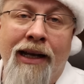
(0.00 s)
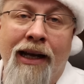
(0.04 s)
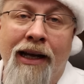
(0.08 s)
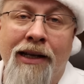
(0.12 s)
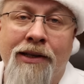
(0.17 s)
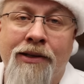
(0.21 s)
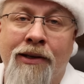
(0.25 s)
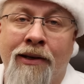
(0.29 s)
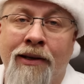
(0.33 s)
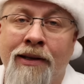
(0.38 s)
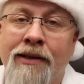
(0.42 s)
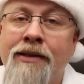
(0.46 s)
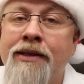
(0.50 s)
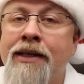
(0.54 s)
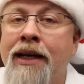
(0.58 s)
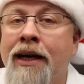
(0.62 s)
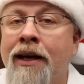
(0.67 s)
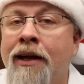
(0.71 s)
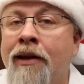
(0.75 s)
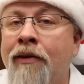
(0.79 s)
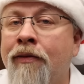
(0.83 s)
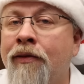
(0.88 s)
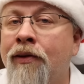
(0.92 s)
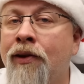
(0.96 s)
It's on
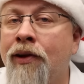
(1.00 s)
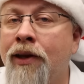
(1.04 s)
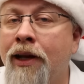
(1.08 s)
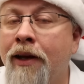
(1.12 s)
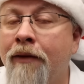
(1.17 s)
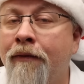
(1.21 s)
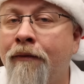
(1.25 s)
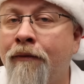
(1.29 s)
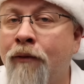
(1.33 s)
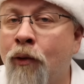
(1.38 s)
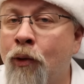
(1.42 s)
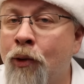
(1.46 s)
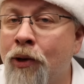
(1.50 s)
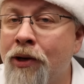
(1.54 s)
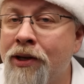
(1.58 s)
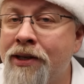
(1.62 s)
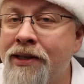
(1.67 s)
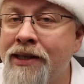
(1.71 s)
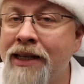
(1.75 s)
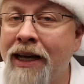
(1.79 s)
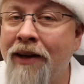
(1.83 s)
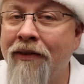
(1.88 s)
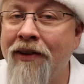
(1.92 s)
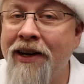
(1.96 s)
sale for only
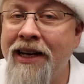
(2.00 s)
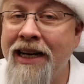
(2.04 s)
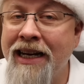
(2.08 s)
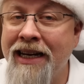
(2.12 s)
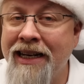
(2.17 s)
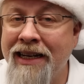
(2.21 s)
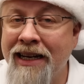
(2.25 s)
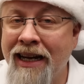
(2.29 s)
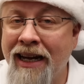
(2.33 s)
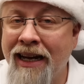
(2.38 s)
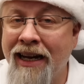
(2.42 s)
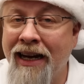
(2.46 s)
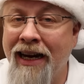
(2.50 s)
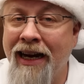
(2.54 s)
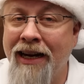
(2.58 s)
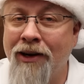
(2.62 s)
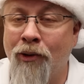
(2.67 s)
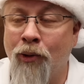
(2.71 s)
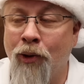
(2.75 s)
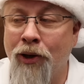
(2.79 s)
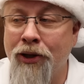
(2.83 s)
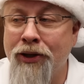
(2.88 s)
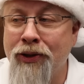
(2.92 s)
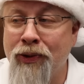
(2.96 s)
479
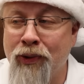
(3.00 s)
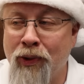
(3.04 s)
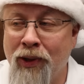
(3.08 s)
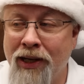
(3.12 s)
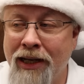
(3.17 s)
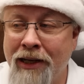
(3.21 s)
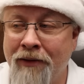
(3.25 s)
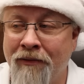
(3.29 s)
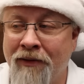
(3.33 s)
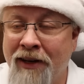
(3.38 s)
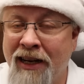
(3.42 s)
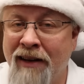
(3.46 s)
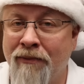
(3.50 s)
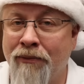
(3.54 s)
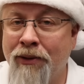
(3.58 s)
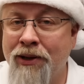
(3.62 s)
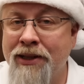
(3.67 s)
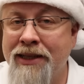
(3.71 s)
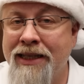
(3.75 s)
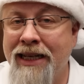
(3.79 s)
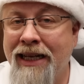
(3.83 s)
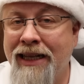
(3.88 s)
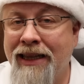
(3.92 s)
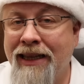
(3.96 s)
or
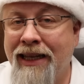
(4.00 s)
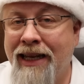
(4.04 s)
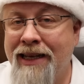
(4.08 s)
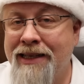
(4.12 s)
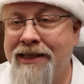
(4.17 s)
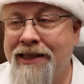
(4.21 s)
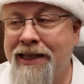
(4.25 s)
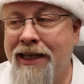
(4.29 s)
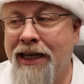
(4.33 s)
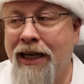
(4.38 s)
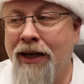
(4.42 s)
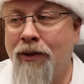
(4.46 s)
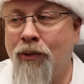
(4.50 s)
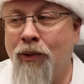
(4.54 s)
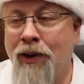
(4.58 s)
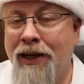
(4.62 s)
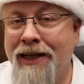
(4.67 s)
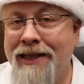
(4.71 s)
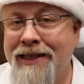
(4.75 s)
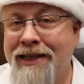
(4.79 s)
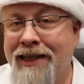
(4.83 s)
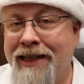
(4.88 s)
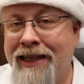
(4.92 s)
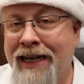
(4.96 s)
25% less than it
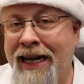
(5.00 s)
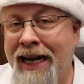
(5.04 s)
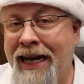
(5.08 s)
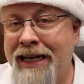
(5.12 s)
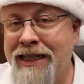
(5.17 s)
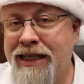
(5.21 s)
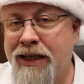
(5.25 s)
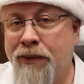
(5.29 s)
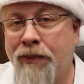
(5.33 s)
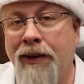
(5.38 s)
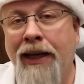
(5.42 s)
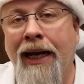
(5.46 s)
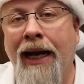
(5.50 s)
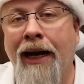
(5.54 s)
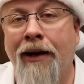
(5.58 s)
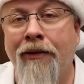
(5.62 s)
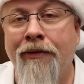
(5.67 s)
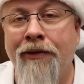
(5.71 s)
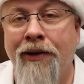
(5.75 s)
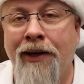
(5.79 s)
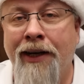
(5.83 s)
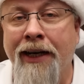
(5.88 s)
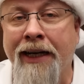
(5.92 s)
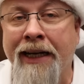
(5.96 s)
was last Black
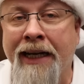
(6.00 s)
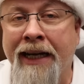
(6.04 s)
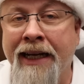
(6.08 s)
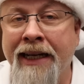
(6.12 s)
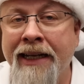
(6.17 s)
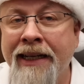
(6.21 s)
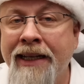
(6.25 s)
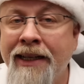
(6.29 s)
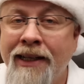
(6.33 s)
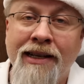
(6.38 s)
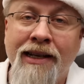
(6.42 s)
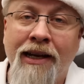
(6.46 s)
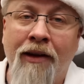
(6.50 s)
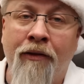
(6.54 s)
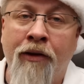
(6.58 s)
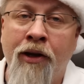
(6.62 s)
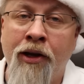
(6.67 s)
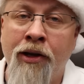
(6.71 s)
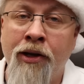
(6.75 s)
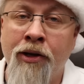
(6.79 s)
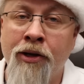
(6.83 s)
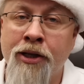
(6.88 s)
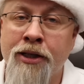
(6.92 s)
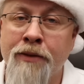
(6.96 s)
Friday. If
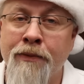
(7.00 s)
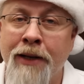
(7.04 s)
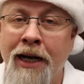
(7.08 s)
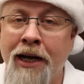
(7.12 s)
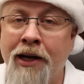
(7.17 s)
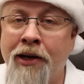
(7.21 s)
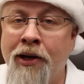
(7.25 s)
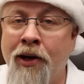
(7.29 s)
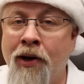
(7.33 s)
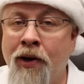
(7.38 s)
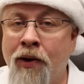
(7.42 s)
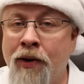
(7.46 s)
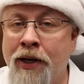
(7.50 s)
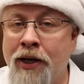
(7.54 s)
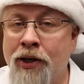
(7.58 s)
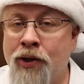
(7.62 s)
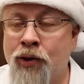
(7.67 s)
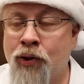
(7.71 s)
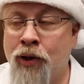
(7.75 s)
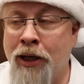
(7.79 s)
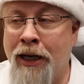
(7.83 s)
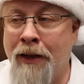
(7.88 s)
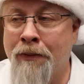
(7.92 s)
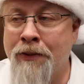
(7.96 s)
you use my code, it
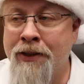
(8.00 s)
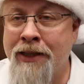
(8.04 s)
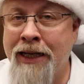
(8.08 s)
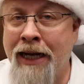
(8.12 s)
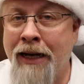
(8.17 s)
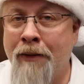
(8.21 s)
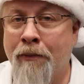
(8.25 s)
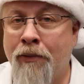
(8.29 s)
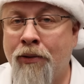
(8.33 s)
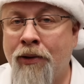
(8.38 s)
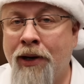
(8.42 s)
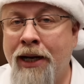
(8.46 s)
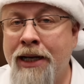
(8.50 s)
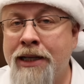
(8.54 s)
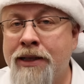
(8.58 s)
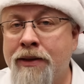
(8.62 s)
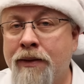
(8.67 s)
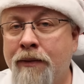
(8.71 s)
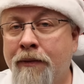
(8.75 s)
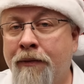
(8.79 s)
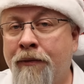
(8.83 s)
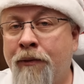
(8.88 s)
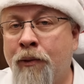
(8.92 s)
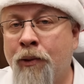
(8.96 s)
drops that price
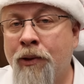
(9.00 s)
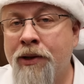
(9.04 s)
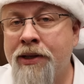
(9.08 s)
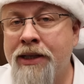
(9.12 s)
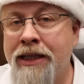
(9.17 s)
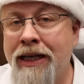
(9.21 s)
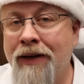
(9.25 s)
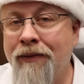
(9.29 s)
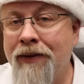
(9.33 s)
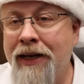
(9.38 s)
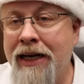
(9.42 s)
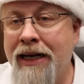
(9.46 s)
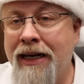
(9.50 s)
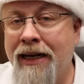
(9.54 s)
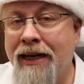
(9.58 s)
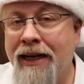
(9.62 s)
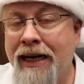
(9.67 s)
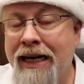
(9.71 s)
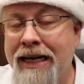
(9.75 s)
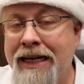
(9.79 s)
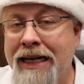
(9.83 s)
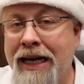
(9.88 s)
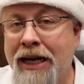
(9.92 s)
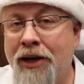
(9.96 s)
from
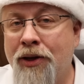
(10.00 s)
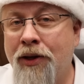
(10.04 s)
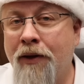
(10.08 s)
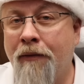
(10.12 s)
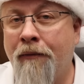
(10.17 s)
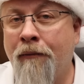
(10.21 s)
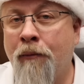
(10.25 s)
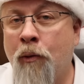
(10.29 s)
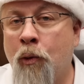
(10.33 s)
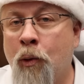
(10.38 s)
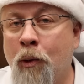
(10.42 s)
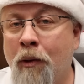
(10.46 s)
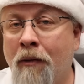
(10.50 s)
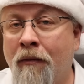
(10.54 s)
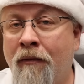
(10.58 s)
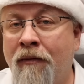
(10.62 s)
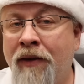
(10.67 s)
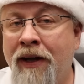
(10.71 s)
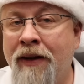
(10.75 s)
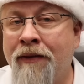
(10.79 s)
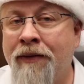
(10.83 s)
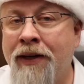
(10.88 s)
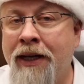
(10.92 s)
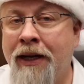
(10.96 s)
479 down to
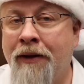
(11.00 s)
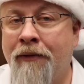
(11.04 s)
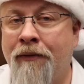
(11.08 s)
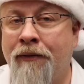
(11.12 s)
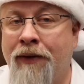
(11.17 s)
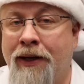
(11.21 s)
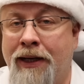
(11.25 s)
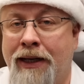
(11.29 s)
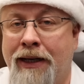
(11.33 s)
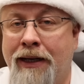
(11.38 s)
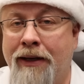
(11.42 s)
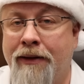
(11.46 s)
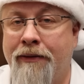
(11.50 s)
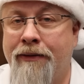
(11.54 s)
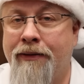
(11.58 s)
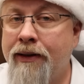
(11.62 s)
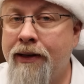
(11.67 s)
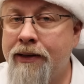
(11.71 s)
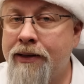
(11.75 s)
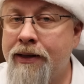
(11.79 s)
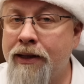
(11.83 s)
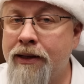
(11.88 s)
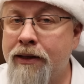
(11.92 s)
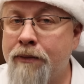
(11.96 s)
455.
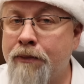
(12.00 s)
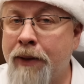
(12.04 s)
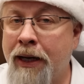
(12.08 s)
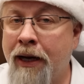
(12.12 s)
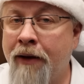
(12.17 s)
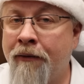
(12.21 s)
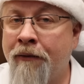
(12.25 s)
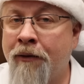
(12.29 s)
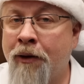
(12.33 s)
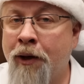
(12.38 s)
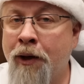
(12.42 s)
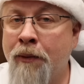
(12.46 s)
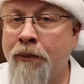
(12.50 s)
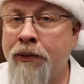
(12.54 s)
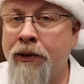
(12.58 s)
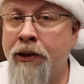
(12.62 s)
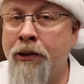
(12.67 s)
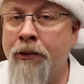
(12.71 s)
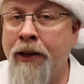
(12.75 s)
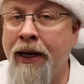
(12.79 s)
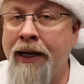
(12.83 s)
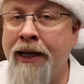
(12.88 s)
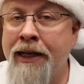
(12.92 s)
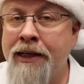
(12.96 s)
This is by far
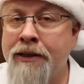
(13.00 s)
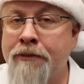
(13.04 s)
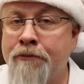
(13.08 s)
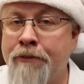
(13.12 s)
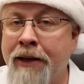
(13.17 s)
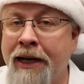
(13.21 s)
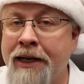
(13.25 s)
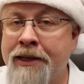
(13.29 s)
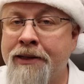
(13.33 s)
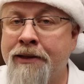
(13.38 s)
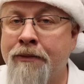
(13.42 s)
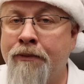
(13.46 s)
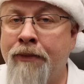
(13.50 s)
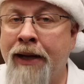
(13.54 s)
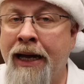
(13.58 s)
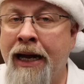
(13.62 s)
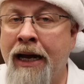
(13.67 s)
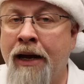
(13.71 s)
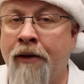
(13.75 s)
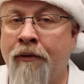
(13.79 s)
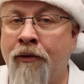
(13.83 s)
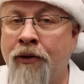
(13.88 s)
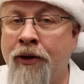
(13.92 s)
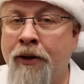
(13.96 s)
Bluetti's best
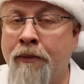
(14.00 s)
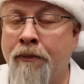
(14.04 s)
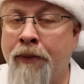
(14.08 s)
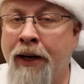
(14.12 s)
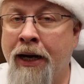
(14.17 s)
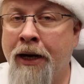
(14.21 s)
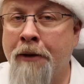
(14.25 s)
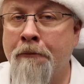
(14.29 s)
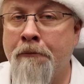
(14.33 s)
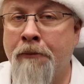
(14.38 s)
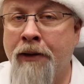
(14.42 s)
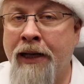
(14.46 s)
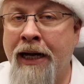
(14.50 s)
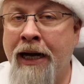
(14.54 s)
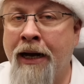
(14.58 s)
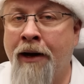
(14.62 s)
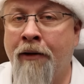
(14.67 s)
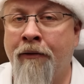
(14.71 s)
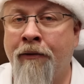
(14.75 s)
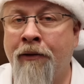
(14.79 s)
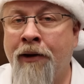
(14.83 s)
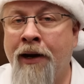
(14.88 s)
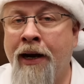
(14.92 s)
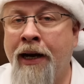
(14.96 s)
bang for the buck
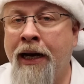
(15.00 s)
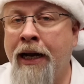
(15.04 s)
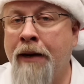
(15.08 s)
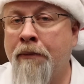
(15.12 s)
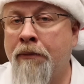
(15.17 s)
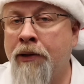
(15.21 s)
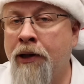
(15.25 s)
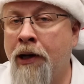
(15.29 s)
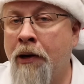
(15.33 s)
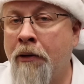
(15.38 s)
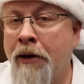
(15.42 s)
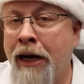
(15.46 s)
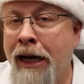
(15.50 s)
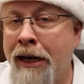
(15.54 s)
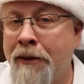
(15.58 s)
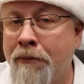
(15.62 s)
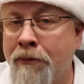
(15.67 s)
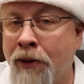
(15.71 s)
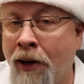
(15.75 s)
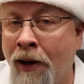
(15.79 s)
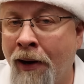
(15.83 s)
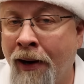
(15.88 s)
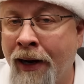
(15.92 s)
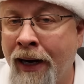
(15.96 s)
Black Friday
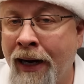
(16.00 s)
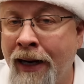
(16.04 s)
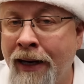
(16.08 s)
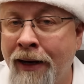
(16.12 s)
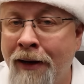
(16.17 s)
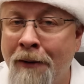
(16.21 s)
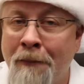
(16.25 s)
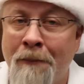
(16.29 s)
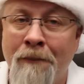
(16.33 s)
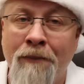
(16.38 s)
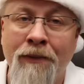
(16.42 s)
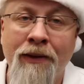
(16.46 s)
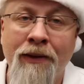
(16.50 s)
blowout bargain